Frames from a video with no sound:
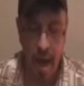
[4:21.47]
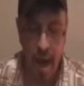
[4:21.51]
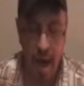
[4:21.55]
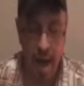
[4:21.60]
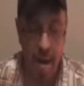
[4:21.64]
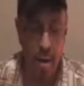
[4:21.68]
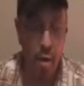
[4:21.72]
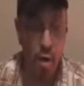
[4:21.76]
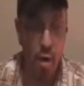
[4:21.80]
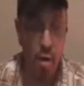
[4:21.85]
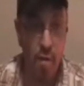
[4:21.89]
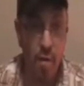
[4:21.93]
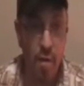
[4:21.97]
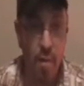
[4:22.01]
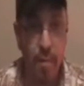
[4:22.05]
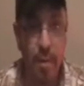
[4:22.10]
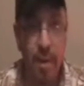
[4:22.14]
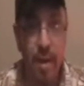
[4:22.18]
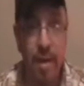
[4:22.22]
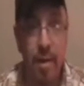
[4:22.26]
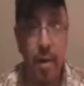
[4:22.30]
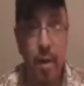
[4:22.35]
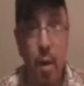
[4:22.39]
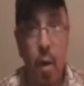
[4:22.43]
I don't know if I'm
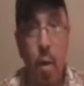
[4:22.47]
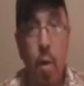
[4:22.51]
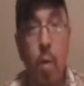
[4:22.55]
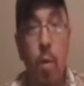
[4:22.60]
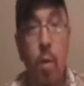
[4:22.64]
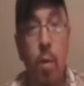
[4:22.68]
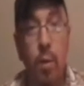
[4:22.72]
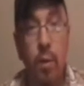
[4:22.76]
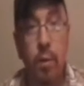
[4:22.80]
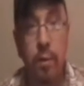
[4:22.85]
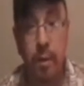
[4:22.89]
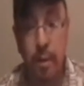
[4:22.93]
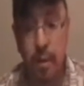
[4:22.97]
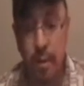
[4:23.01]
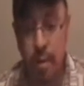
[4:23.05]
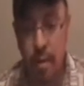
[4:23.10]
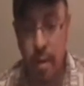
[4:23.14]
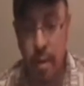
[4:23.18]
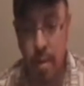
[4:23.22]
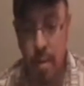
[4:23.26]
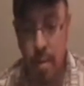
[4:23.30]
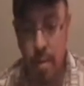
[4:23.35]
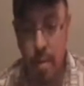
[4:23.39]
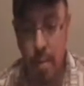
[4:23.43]
getting old,
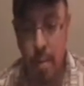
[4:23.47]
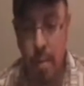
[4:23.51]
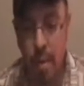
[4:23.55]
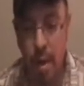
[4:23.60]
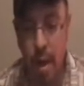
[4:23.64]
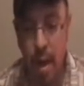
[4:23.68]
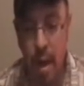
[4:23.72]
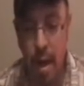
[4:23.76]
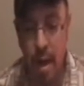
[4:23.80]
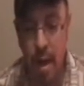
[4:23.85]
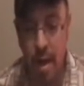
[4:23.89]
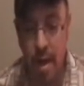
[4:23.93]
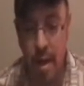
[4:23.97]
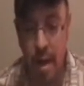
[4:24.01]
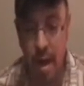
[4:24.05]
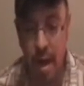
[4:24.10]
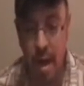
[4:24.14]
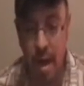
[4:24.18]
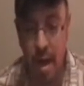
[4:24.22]
but